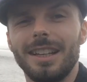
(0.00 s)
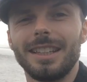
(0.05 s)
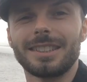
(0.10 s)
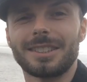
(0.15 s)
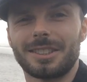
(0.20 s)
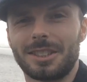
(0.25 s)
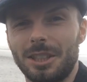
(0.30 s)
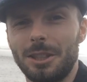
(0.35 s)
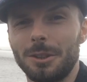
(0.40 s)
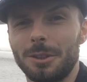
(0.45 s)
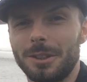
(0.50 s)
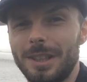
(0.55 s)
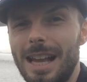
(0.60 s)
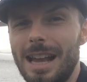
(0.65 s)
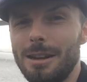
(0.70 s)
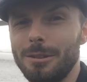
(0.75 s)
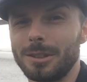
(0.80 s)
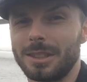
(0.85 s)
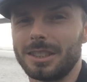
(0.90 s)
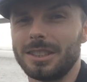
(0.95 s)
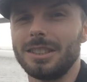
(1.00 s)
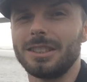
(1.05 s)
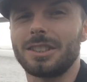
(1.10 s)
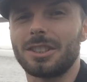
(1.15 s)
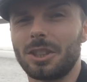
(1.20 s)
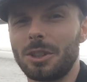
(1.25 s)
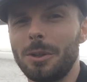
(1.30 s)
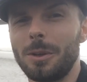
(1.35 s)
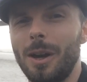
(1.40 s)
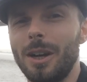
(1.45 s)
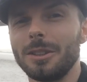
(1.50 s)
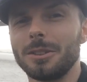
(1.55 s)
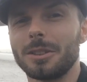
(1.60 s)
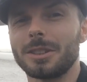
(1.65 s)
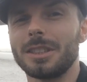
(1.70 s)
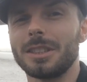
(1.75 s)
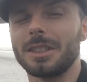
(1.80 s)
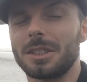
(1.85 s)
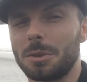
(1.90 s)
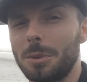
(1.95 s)
It's
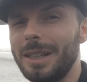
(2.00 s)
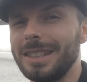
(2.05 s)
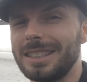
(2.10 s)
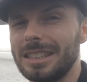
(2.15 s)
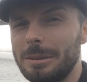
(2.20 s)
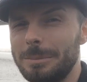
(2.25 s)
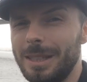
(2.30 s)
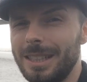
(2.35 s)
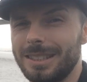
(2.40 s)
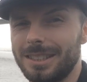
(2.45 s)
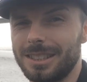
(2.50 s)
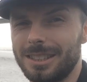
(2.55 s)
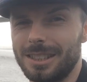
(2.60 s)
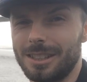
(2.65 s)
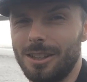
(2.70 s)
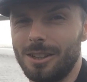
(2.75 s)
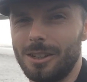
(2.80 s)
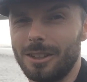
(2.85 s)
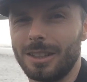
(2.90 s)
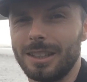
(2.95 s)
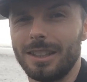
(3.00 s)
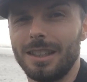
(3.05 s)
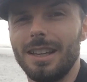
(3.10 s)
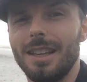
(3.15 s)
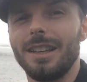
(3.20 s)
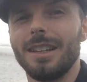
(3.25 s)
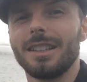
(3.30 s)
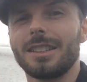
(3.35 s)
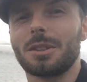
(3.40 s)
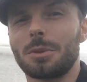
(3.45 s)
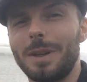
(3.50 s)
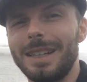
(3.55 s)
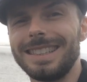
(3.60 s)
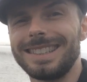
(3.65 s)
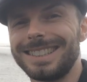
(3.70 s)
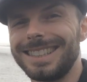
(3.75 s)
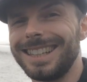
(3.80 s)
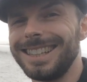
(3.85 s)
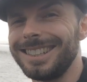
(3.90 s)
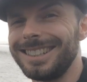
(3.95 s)
2,220 metres long,
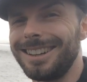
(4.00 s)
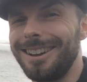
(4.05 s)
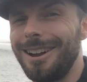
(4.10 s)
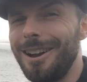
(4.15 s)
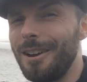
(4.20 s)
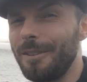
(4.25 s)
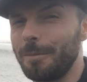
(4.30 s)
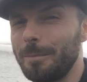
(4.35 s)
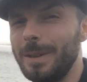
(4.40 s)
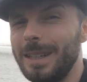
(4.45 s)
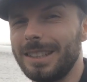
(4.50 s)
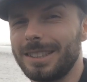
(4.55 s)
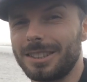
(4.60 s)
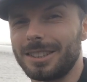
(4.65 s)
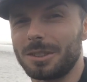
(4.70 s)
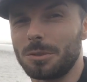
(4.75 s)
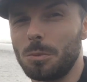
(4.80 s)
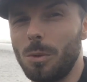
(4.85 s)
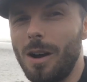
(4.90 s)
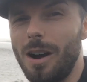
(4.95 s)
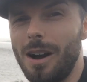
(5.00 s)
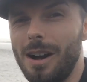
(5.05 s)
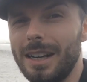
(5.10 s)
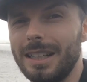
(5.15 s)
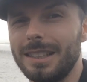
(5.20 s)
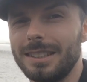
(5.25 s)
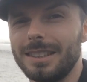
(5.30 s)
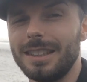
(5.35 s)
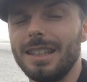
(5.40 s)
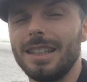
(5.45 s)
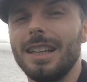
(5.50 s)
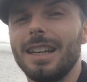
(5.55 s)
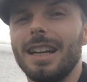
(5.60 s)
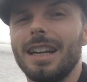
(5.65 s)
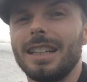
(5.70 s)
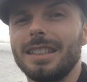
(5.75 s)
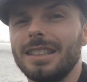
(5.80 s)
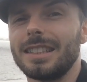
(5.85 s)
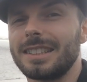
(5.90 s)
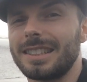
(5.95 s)
28.5 metres wide,
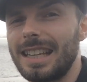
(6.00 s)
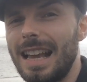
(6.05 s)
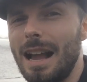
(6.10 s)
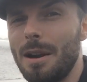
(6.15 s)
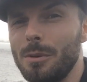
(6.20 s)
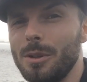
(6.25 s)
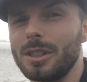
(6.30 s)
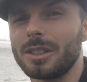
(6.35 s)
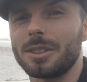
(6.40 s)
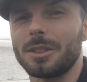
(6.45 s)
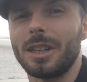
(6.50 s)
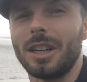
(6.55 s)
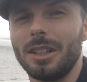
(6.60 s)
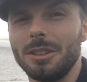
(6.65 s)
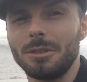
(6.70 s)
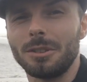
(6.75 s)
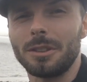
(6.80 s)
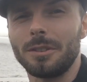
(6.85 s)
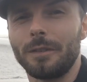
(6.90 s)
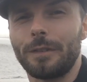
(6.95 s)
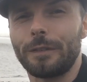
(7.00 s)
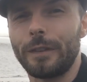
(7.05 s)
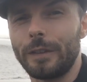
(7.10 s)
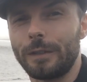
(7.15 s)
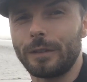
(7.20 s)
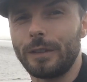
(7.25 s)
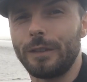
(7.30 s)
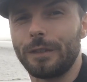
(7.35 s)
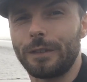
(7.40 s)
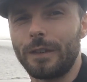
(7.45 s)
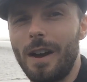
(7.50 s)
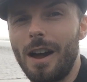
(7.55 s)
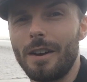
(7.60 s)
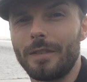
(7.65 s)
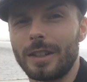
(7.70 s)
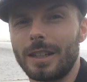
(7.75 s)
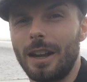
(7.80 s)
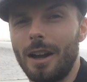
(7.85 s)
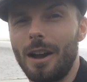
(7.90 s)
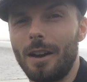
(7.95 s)
and the towers are
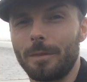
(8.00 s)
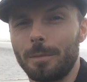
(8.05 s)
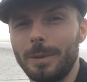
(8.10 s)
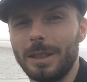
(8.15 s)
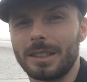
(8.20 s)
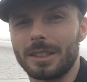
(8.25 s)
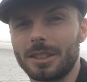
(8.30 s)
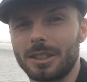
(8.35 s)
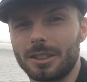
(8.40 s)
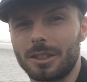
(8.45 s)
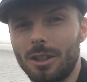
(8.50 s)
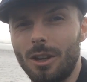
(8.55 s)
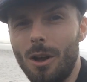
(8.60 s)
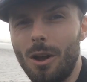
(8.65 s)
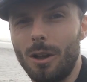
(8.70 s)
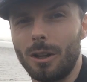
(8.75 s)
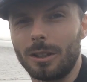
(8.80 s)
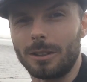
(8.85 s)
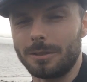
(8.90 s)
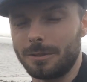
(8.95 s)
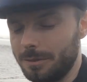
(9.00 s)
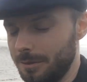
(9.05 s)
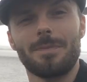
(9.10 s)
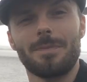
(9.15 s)
155.5 metres tall.